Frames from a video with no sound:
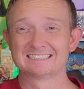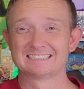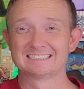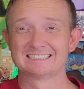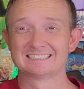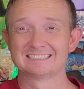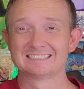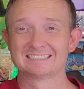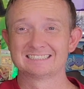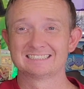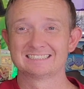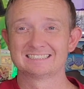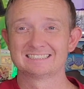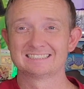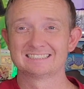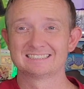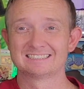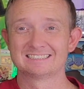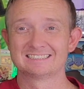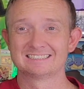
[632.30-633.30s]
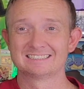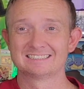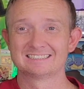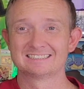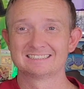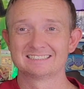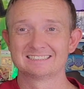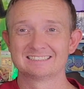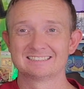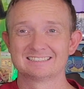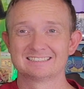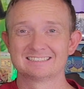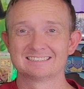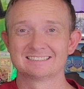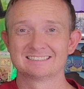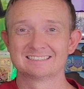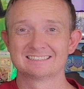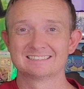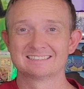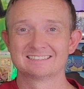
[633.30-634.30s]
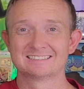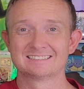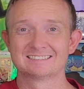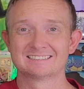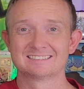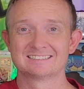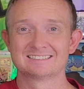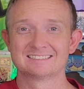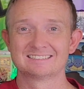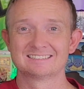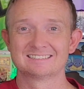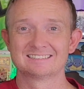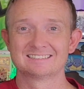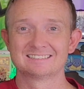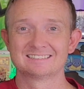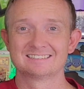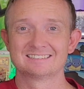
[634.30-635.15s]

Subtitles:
(silent)